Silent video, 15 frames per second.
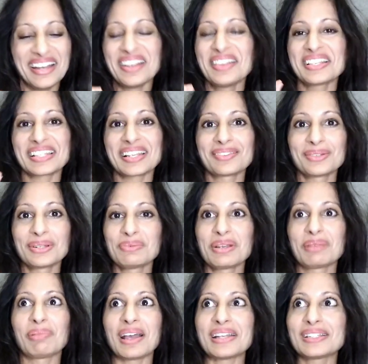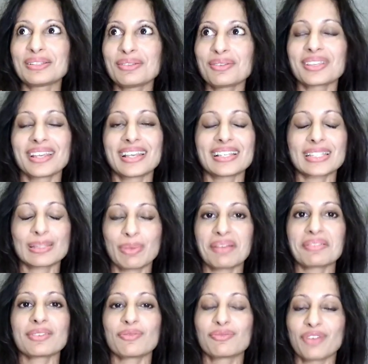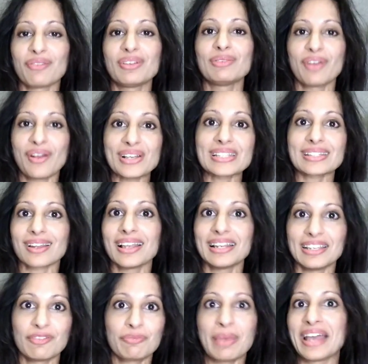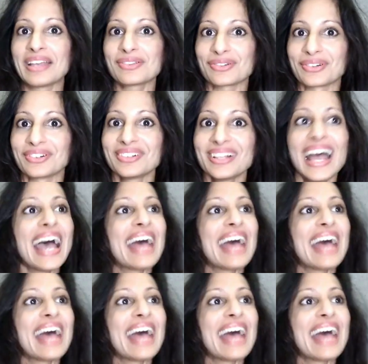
I know this sounds really weird, but I do think it smells very, very slightly of petrol.